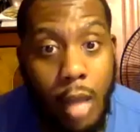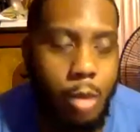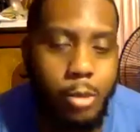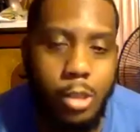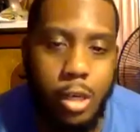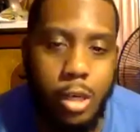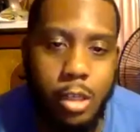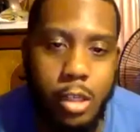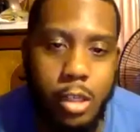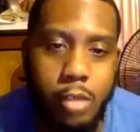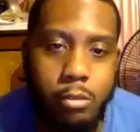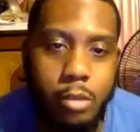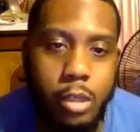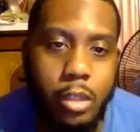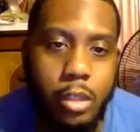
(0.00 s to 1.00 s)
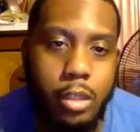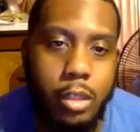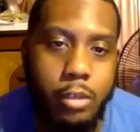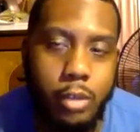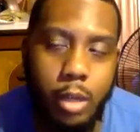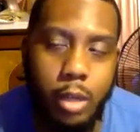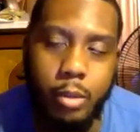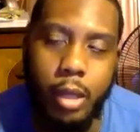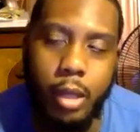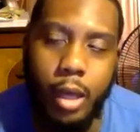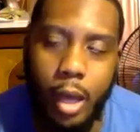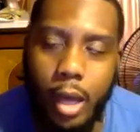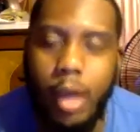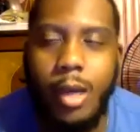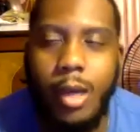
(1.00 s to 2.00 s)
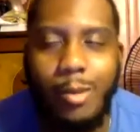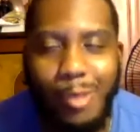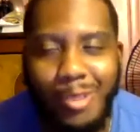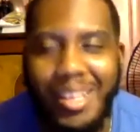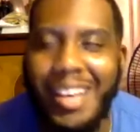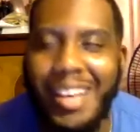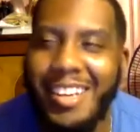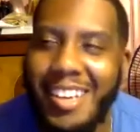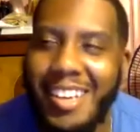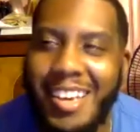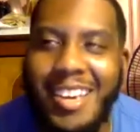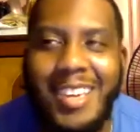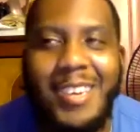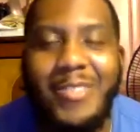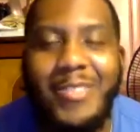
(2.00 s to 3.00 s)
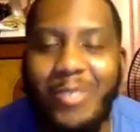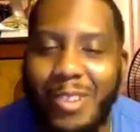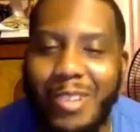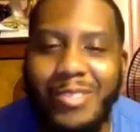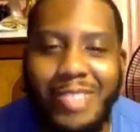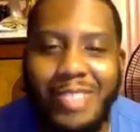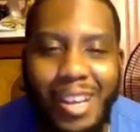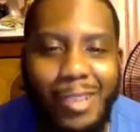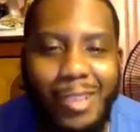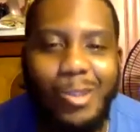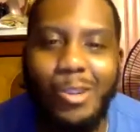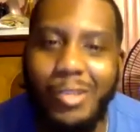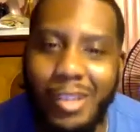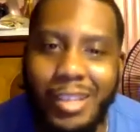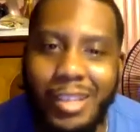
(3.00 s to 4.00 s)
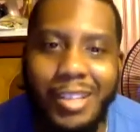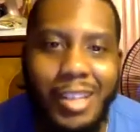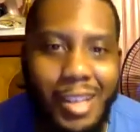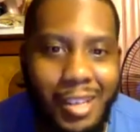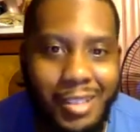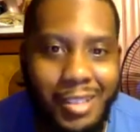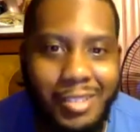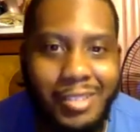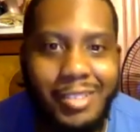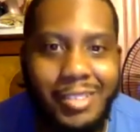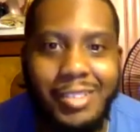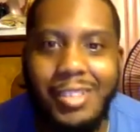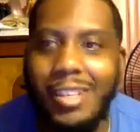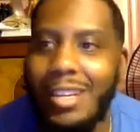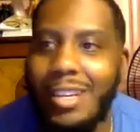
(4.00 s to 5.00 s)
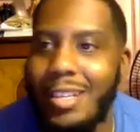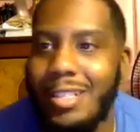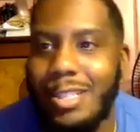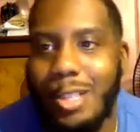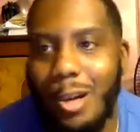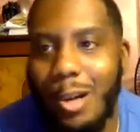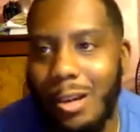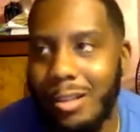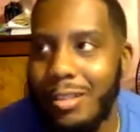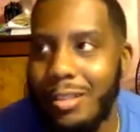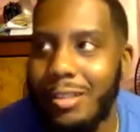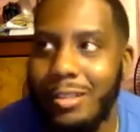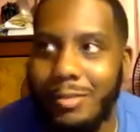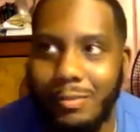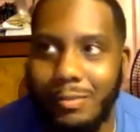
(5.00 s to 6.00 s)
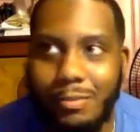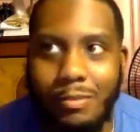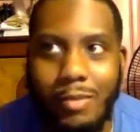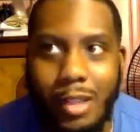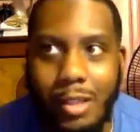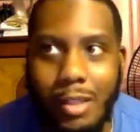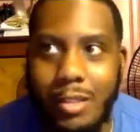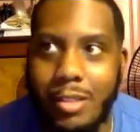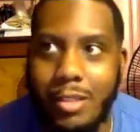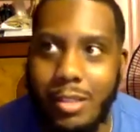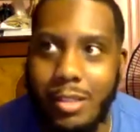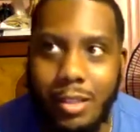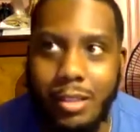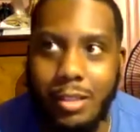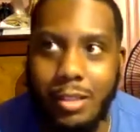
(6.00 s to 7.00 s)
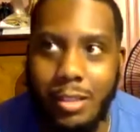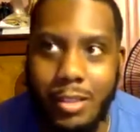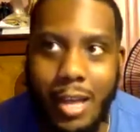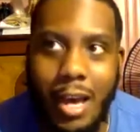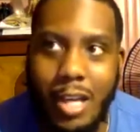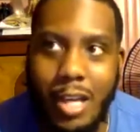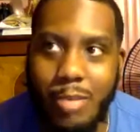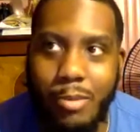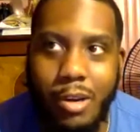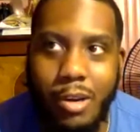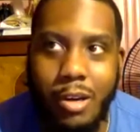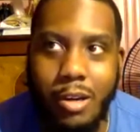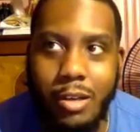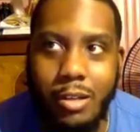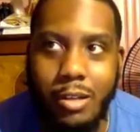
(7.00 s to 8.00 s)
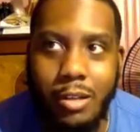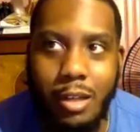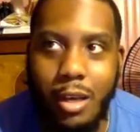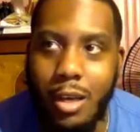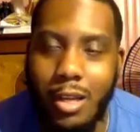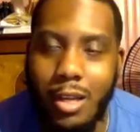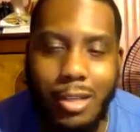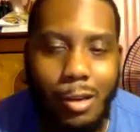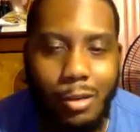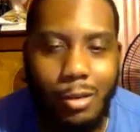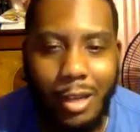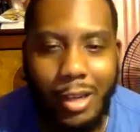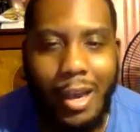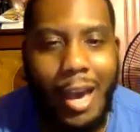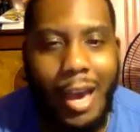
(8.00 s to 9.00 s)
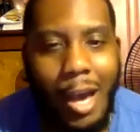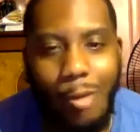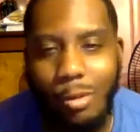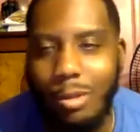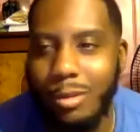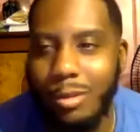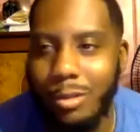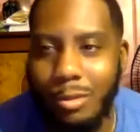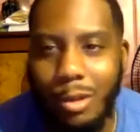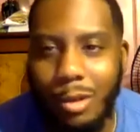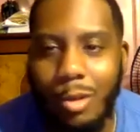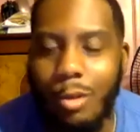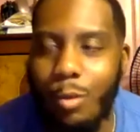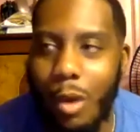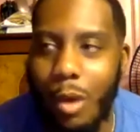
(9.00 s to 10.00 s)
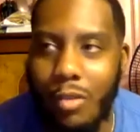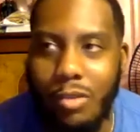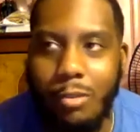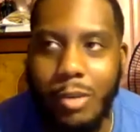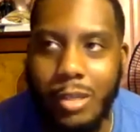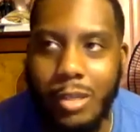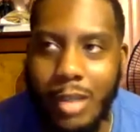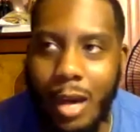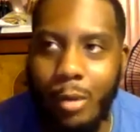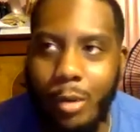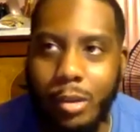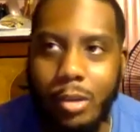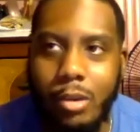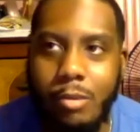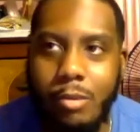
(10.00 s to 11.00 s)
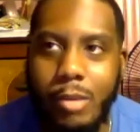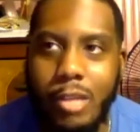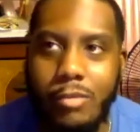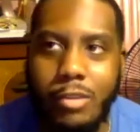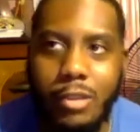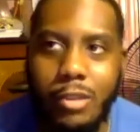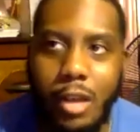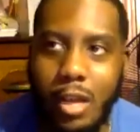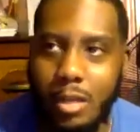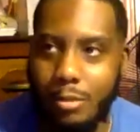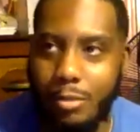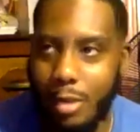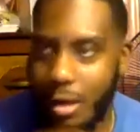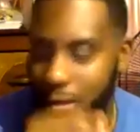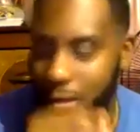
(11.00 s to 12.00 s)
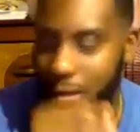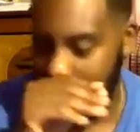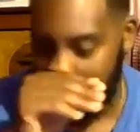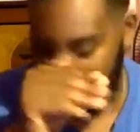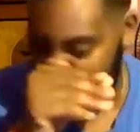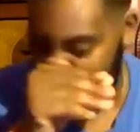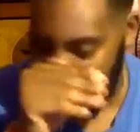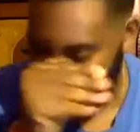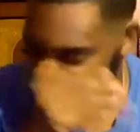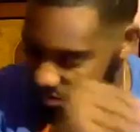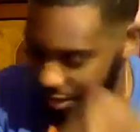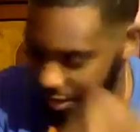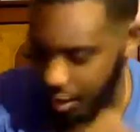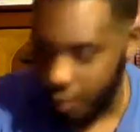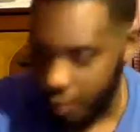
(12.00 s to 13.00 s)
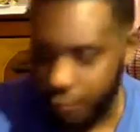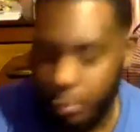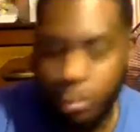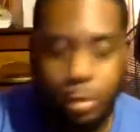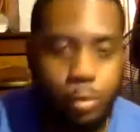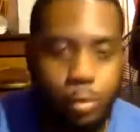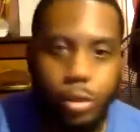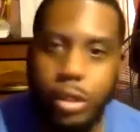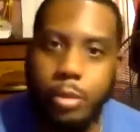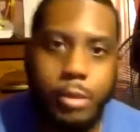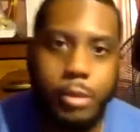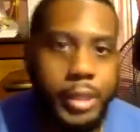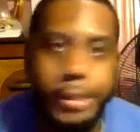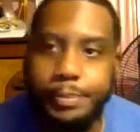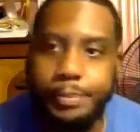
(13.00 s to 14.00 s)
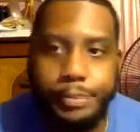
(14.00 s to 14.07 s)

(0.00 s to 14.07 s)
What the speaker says: be trying to give him love. 'Cause I'm like, all right, bro, like he from like North Carolina, Charlotte, and Salisbury is on like an hour, away from us, hour 30 minutes for Salisbury. So I'm like, oh, okay, I'm fooling with it, but